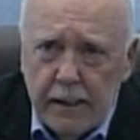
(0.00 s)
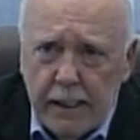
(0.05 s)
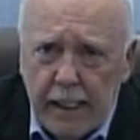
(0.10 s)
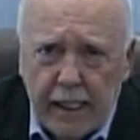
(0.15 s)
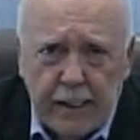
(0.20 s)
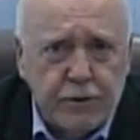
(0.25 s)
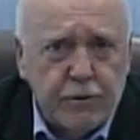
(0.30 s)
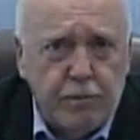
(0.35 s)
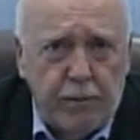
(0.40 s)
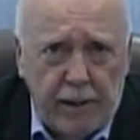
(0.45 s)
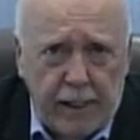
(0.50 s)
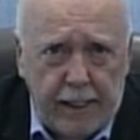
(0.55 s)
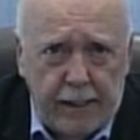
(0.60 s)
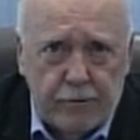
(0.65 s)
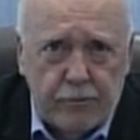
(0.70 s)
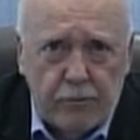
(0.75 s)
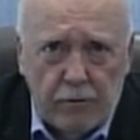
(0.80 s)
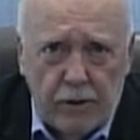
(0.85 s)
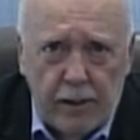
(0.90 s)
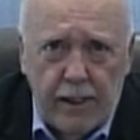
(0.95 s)

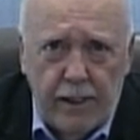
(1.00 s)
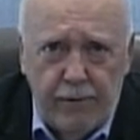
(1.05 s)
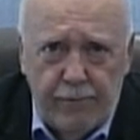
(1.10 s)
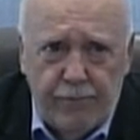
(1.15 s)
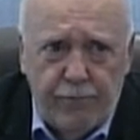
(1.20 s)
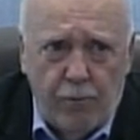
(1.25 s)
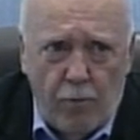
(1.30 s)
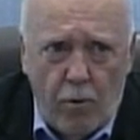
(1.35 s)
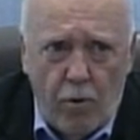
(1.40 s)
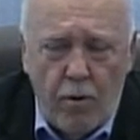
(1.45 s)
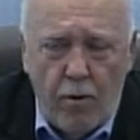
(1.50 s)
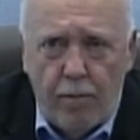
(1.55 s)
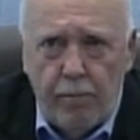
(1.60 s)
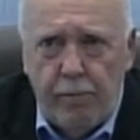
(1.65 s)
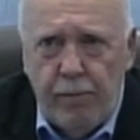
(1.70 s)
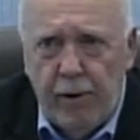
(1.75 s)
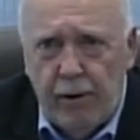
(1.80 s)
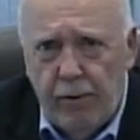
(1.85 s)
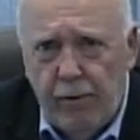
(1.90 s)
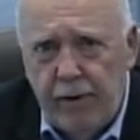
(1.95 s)
exponentially for a
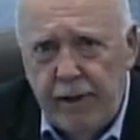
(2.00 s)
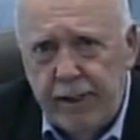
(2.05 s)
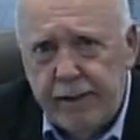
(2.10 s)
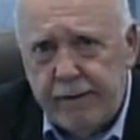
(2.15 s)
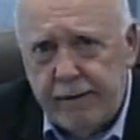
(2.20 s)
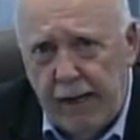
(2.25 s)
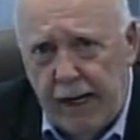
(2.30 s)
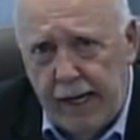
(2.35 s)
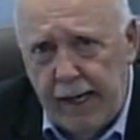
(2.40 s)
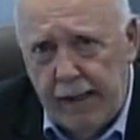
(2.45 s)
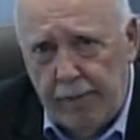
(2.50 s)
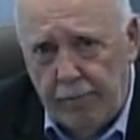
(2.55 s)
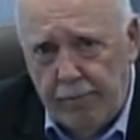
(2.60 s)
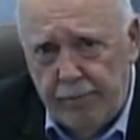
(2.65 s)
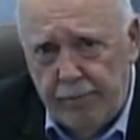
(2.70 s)
period of time